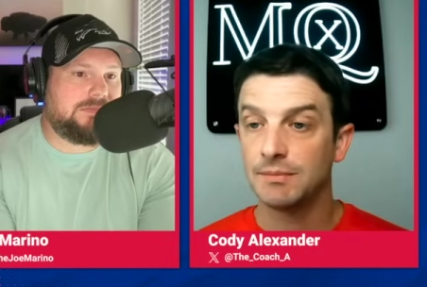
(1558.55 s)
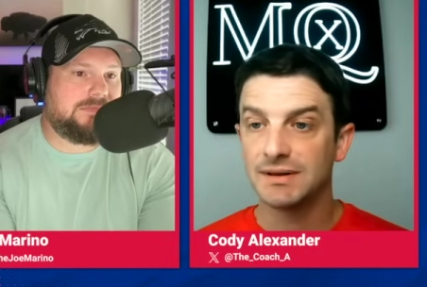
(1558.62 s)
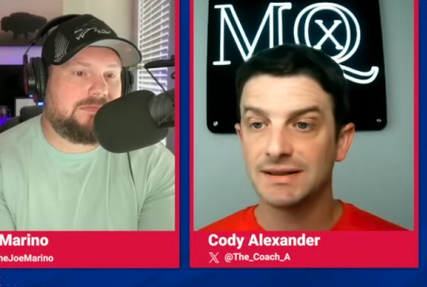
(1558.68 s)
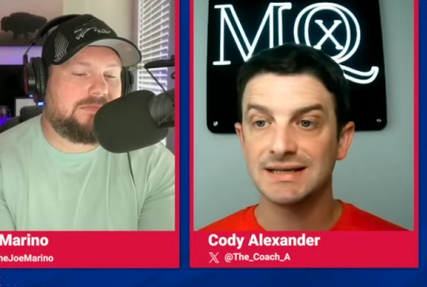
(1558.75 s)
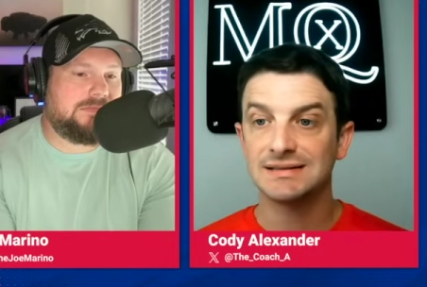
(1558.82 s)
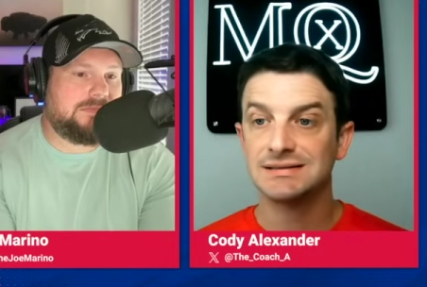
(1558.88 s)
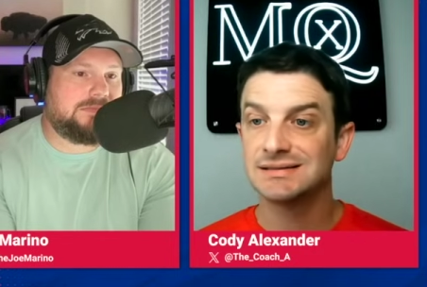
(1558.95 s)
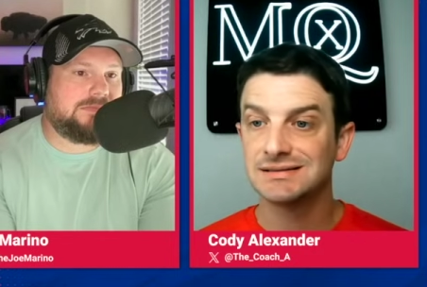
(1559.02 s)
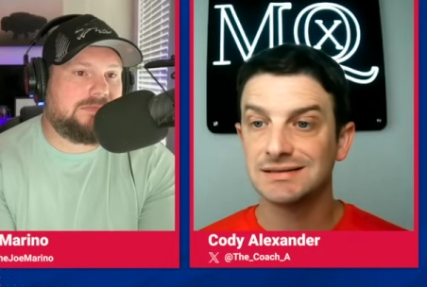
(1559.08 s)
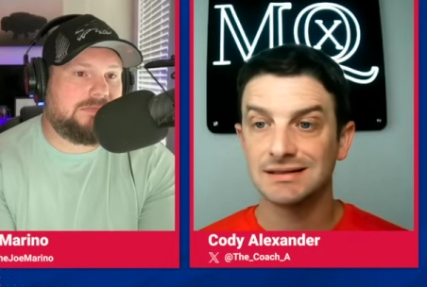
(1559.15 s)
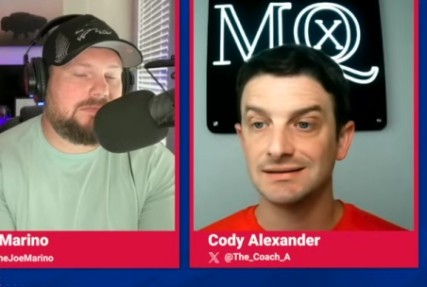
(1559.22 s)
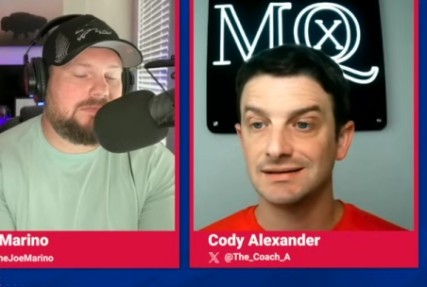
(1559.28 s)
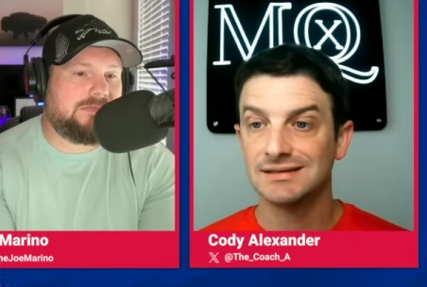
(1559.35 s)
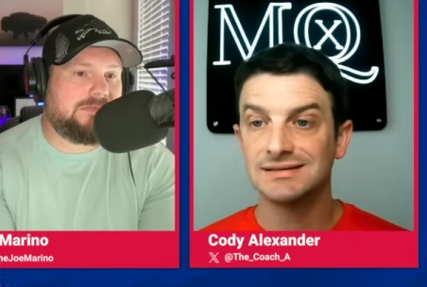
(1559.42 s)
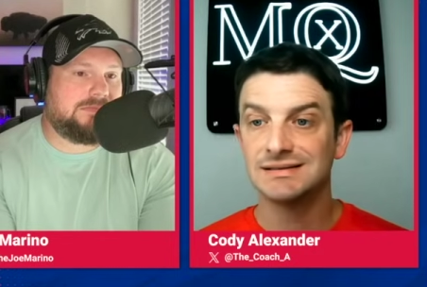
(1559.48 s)
Speaker 1: but this is a,
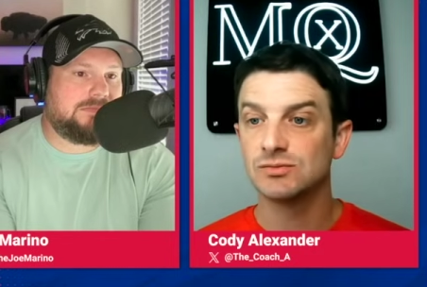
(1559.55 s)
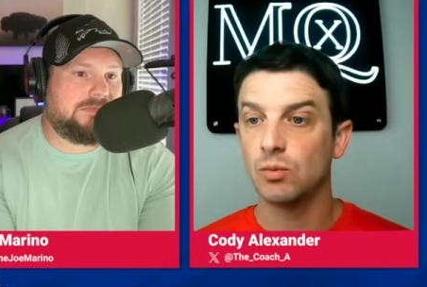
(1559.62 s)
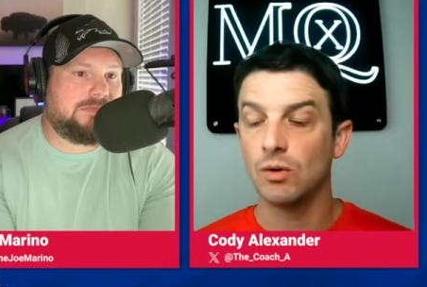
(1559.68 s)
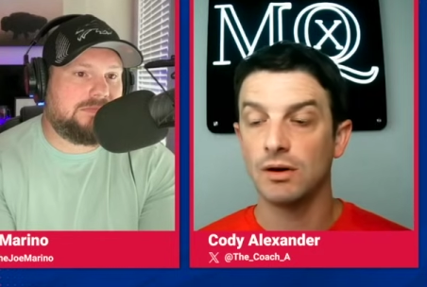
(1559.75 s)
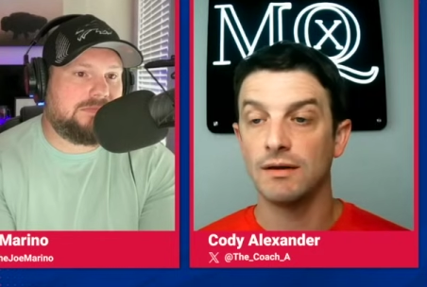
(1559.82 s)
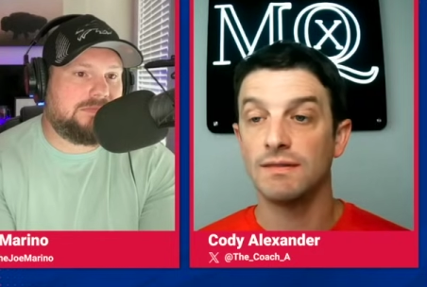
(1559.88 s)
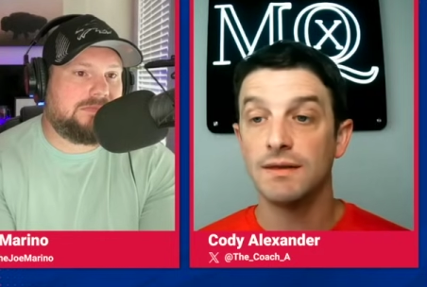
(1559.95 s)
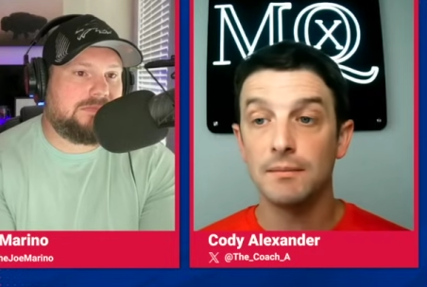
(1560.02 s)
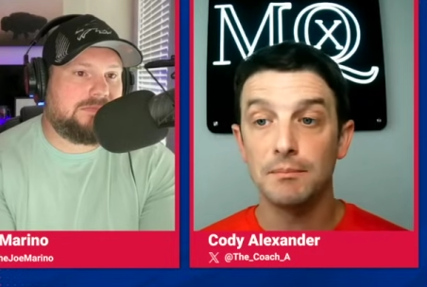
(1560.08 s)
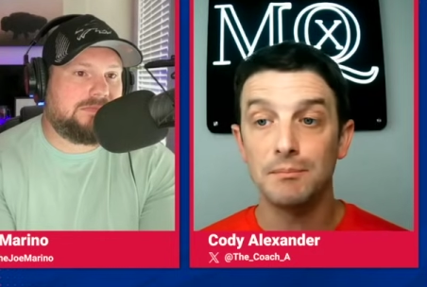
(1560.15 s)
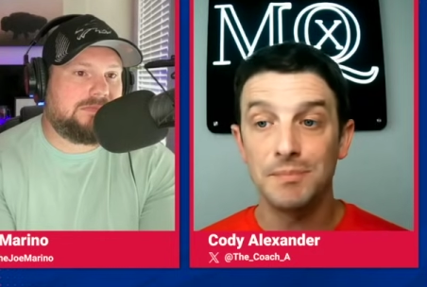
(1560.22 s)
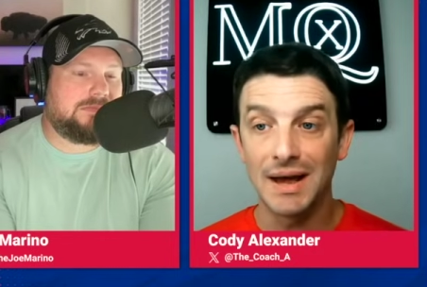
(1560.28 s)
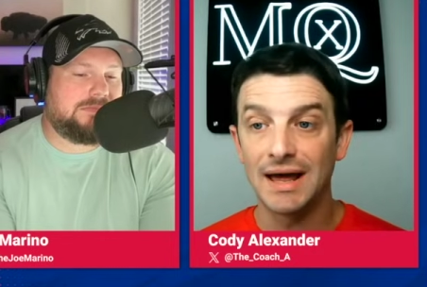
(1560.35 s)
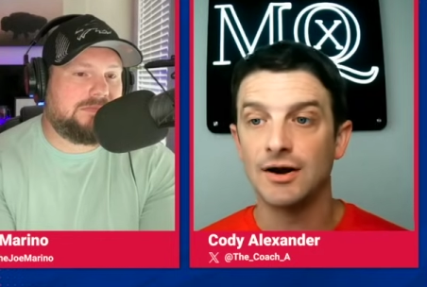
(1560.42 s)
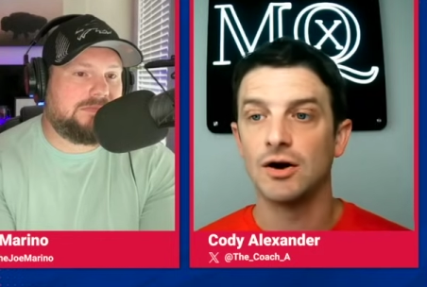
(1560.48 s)
this is one of the
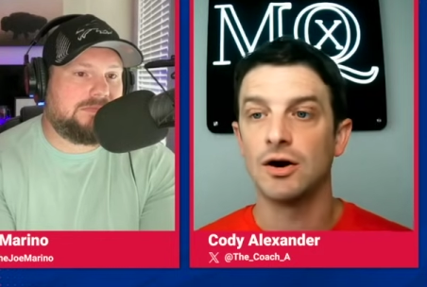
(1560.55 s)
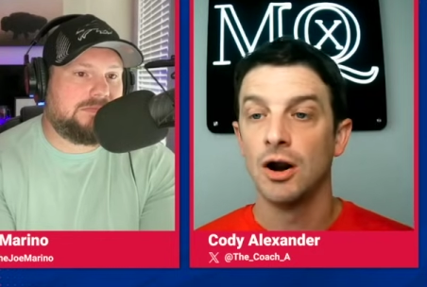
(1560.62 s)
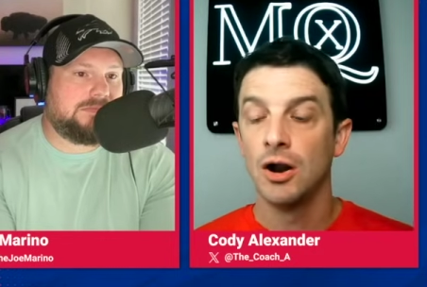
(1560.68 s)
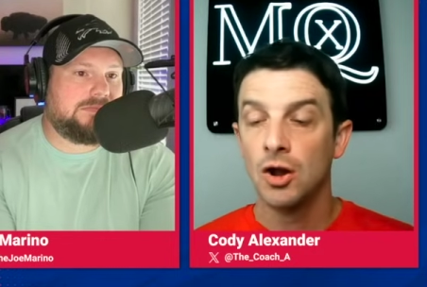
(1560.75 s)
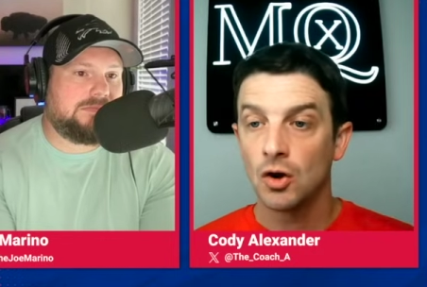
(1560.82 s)
better